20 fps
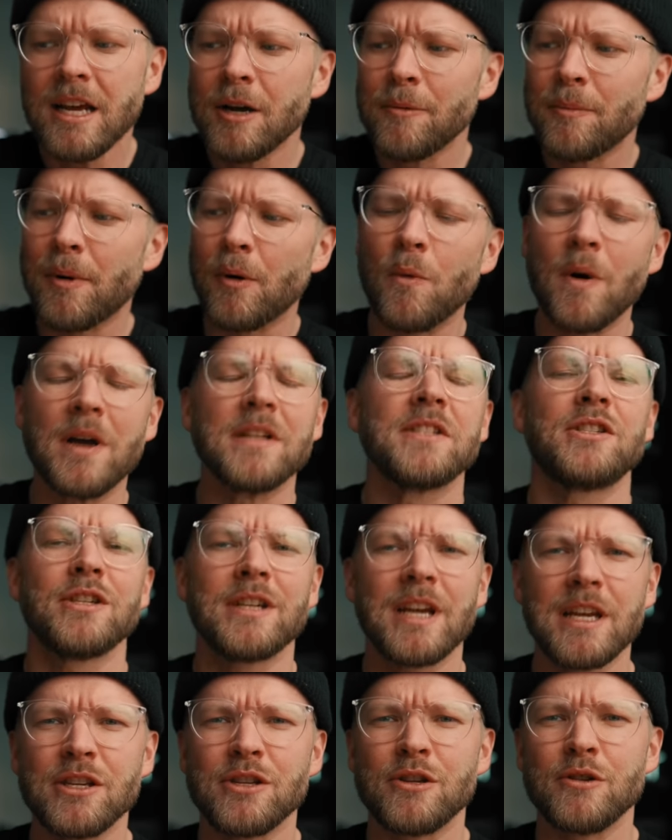But once you
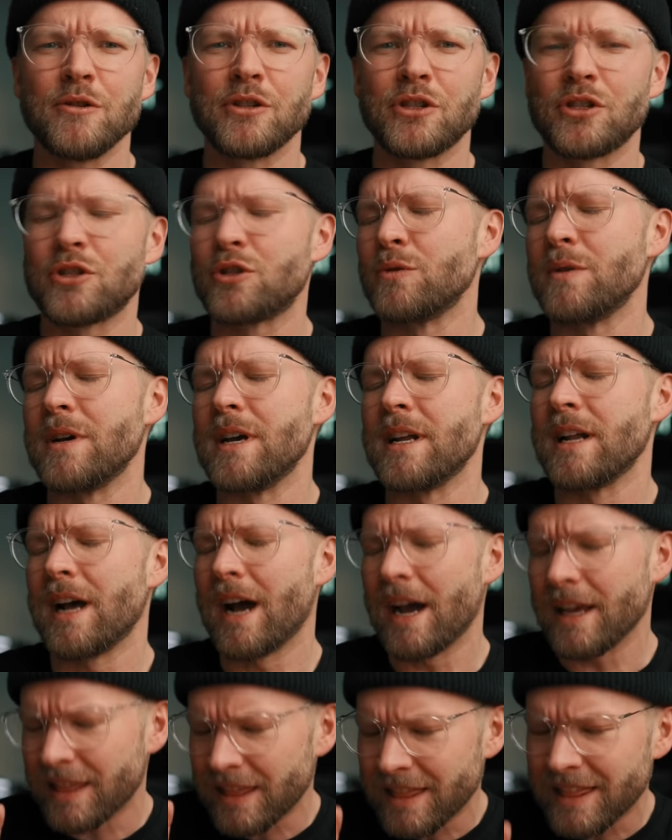get used to it,
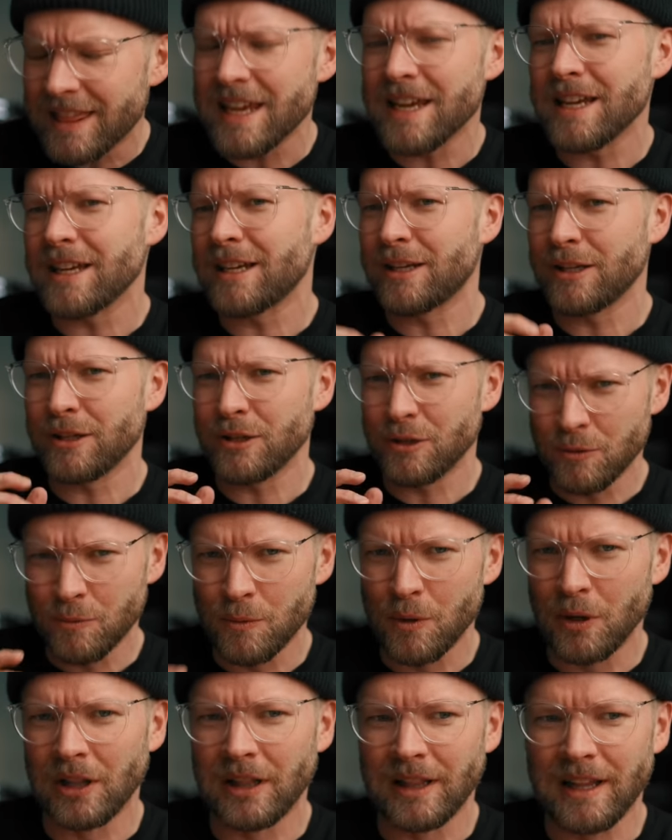I think you
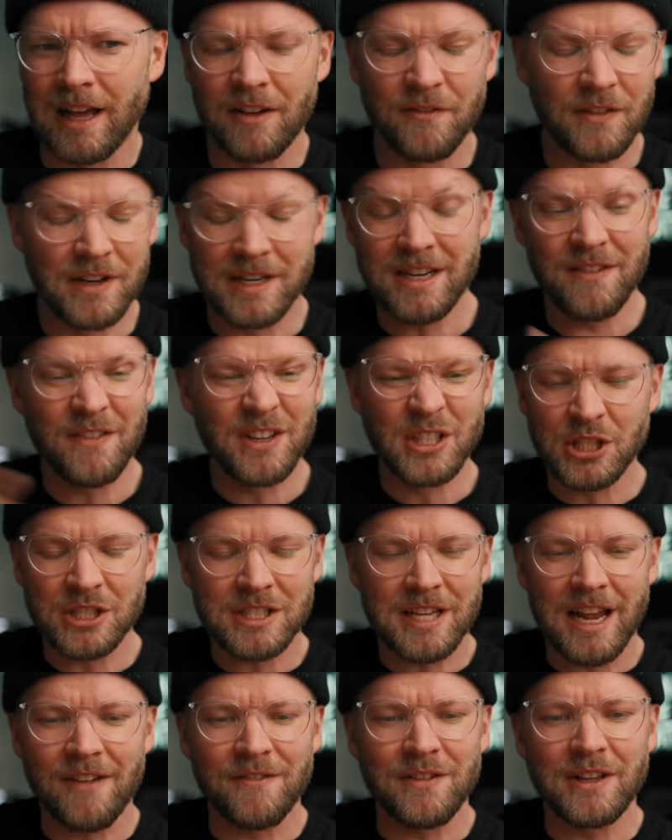will love it. Even
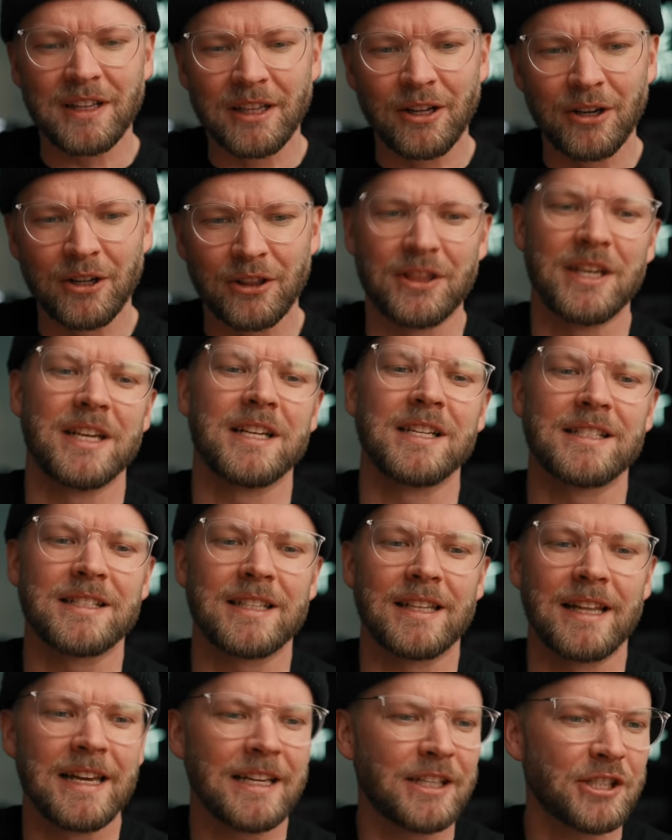just having little things
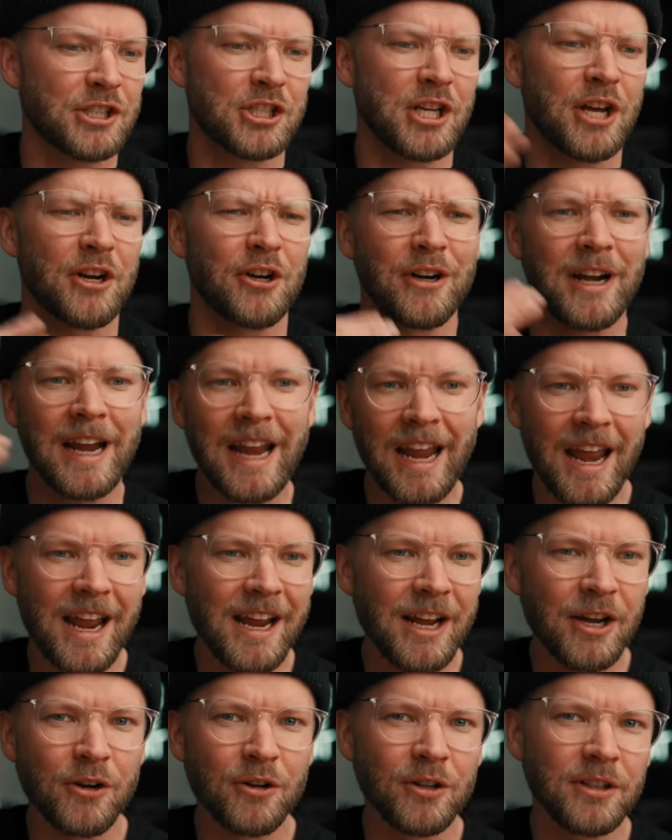like shutter
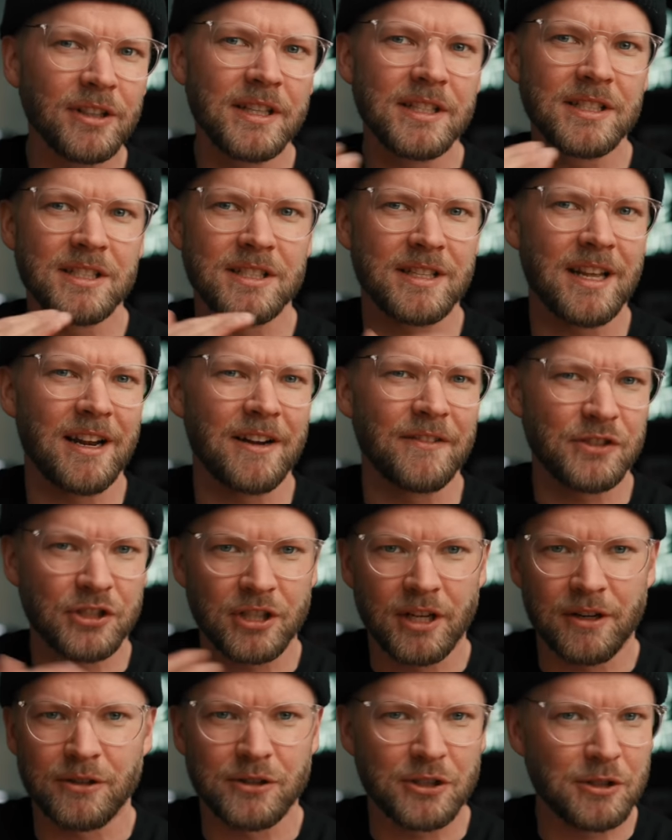angle instead of
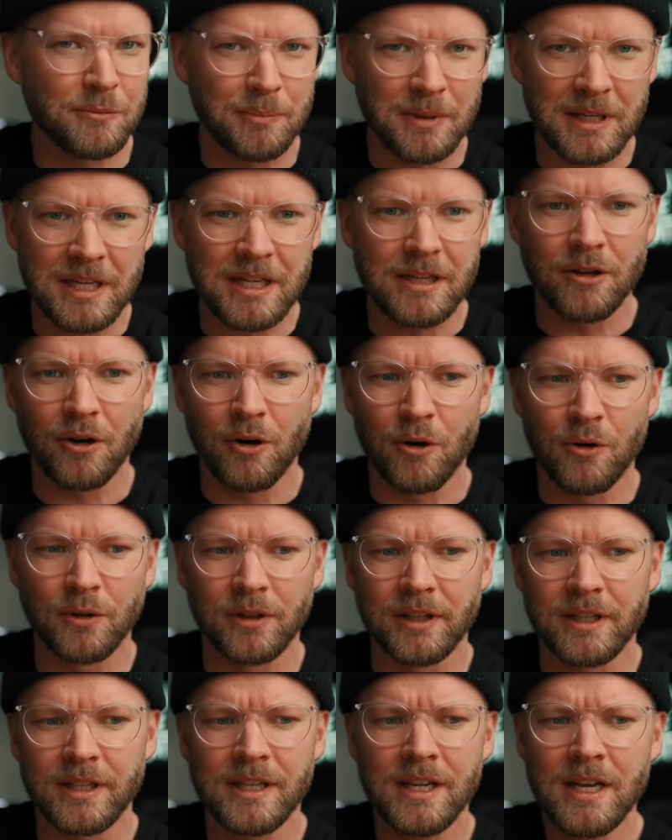shutter speed
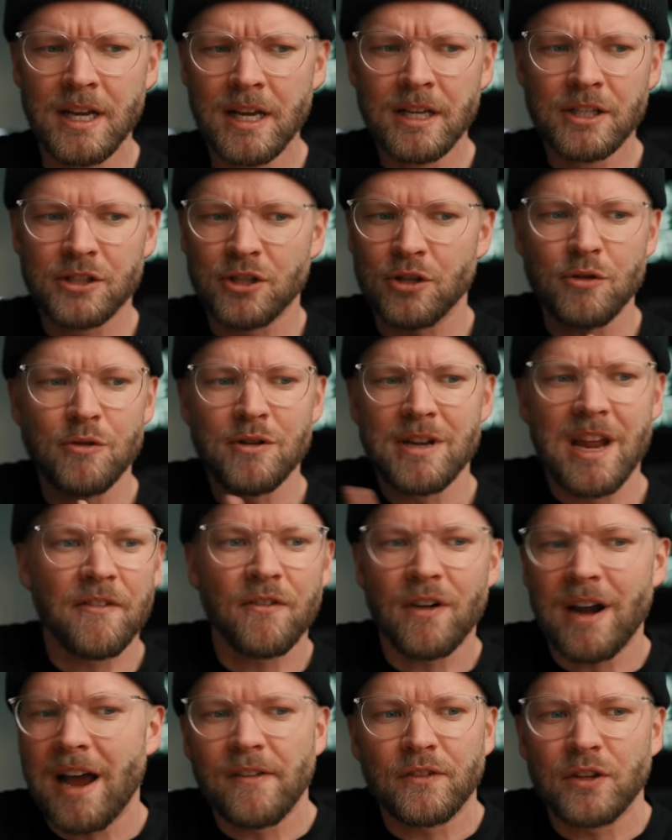only. So you
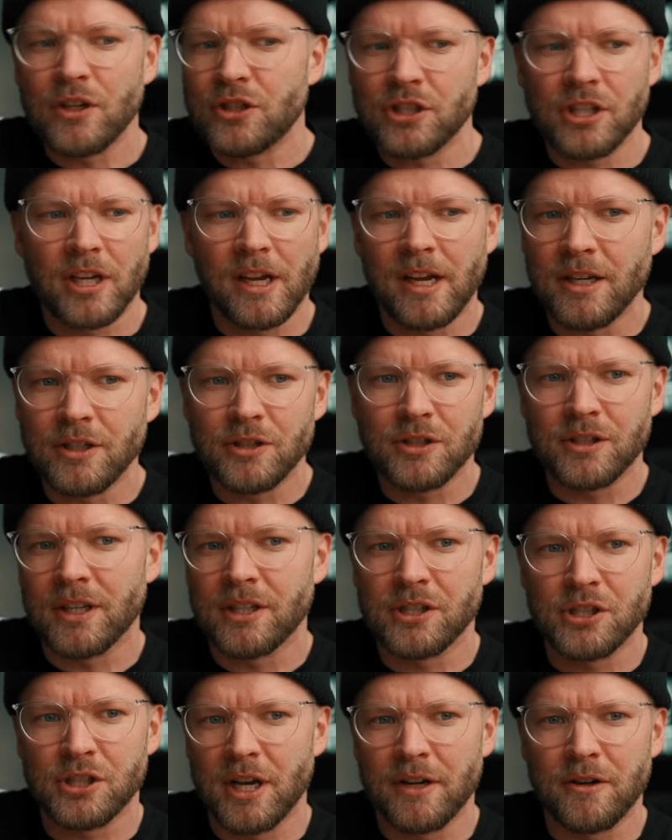never have to change the
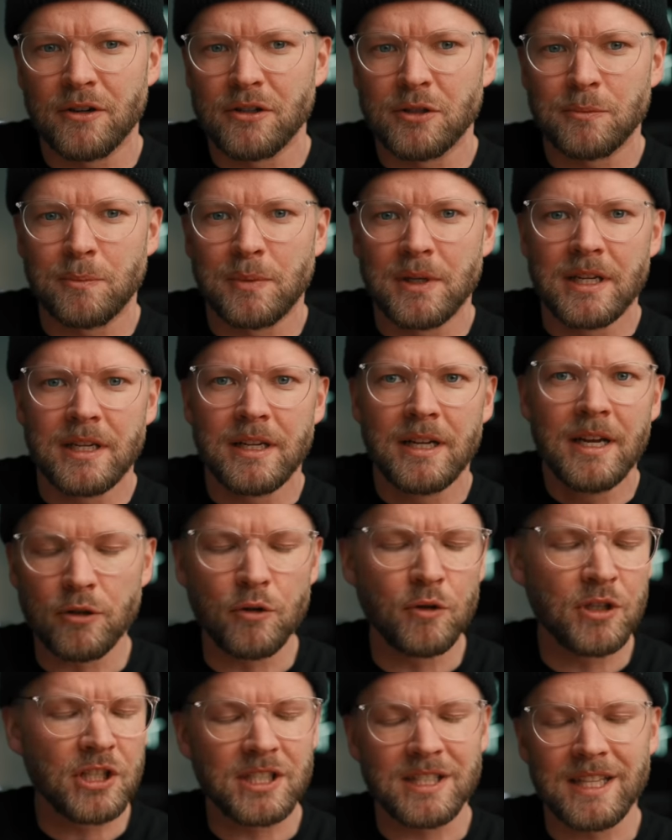shutter speed.
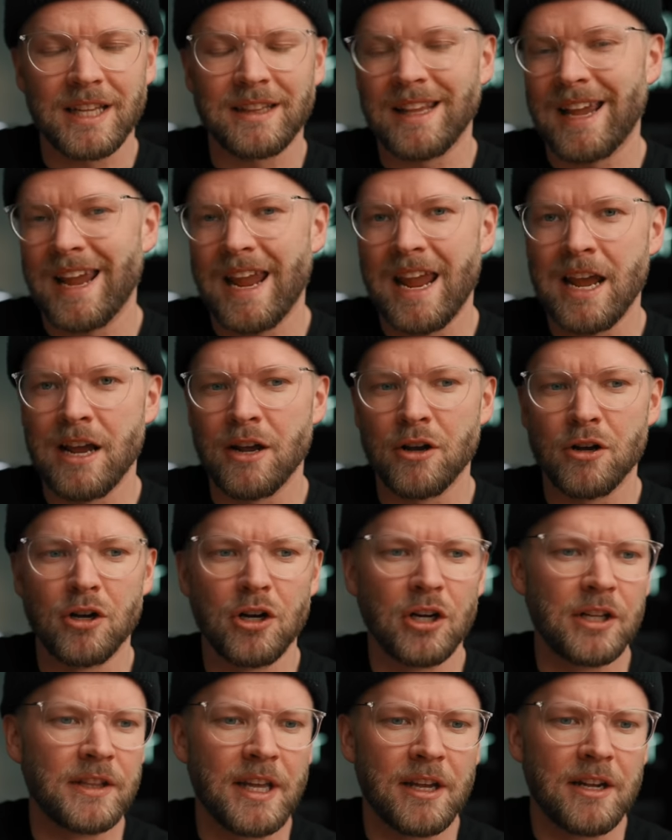You just set the
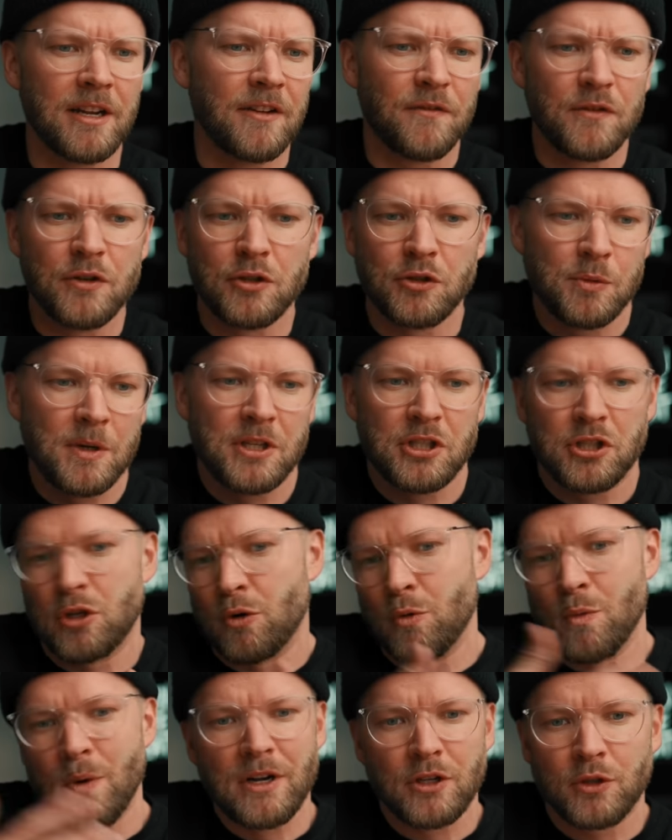angle and then if you switch to
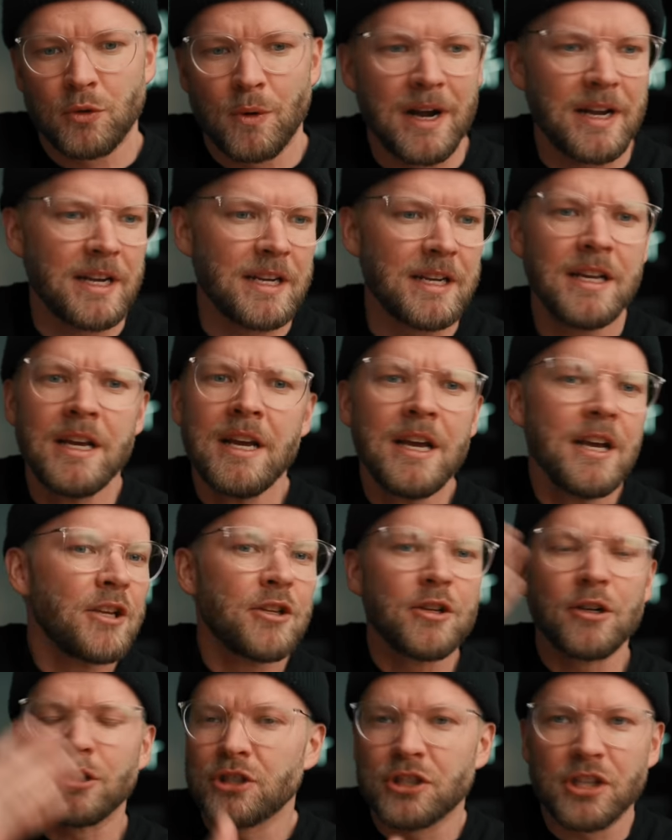120,
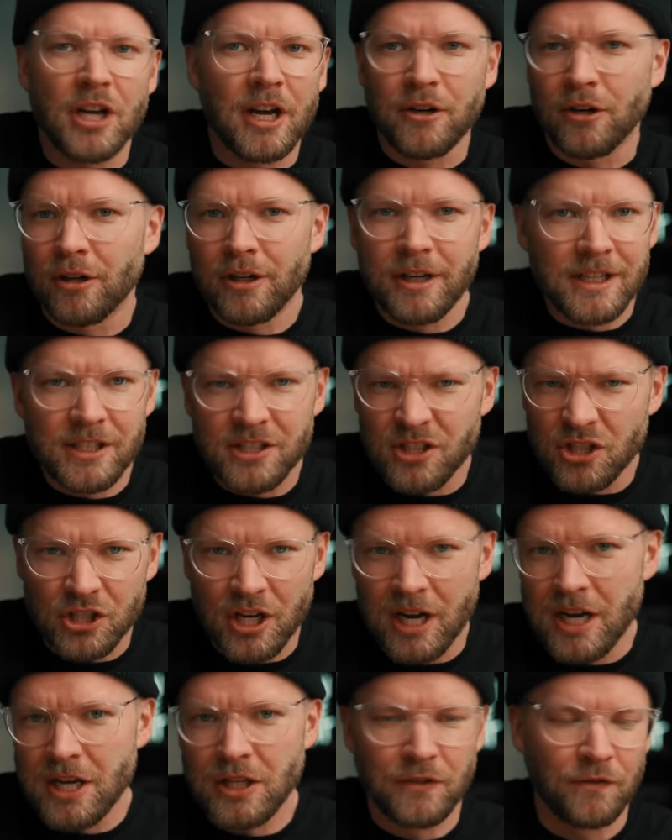your shutter is
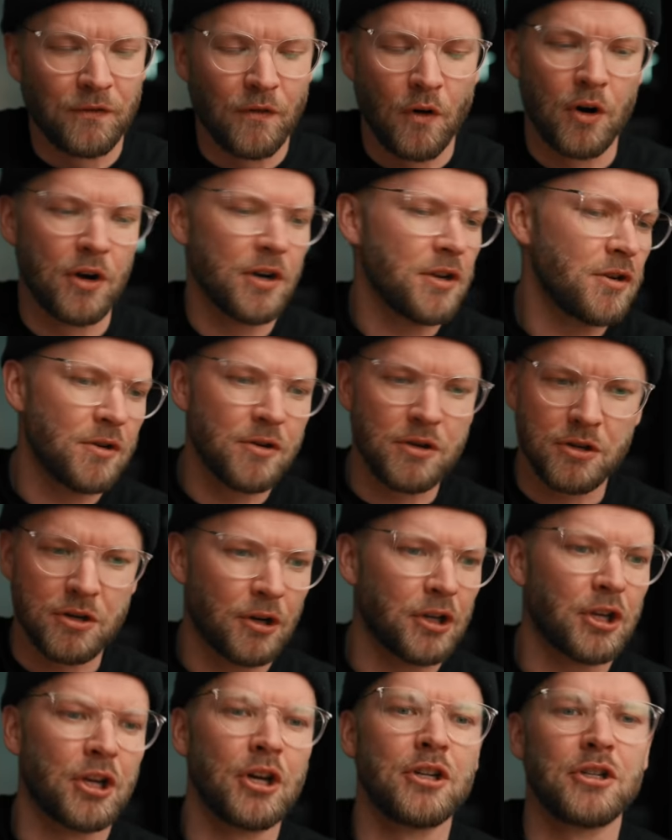changed for you. You're
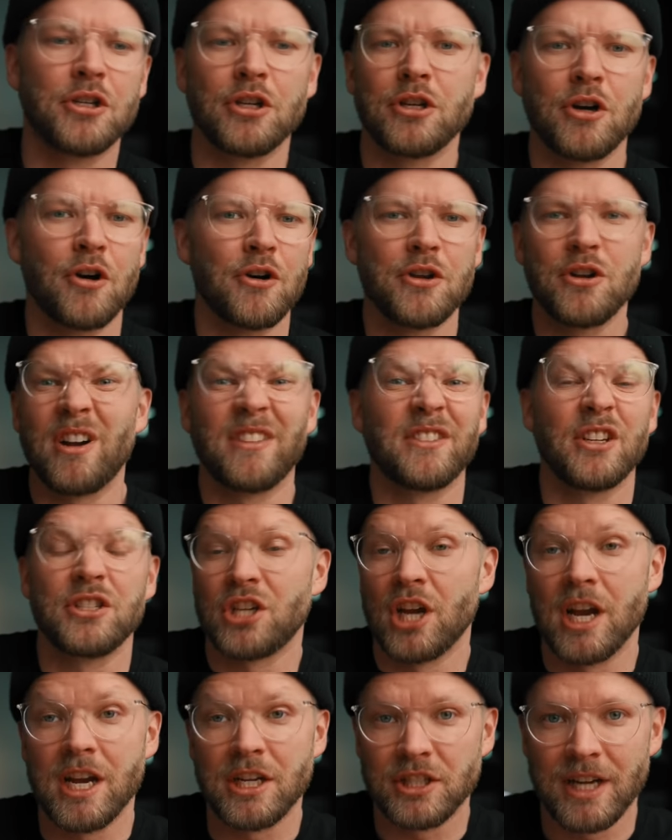good to go. You don't have to
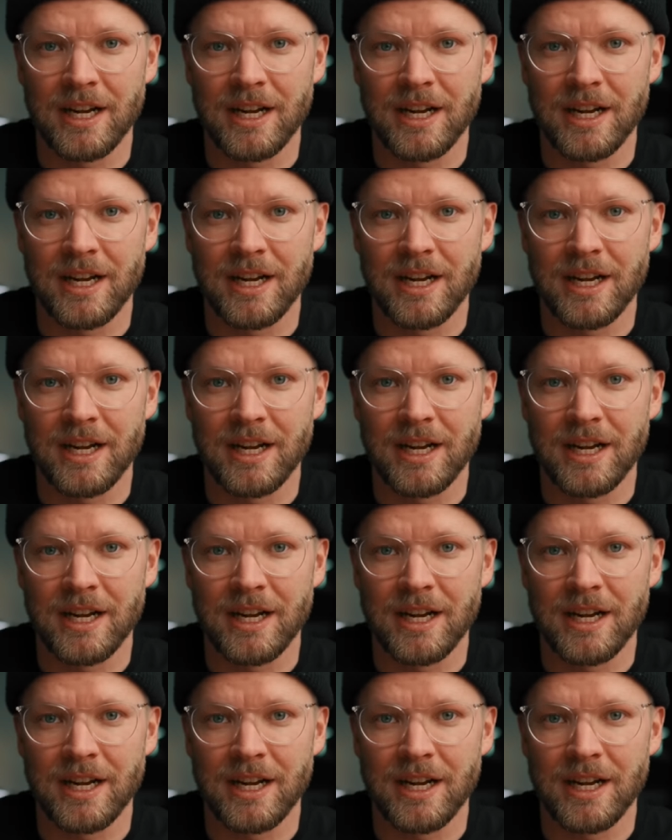change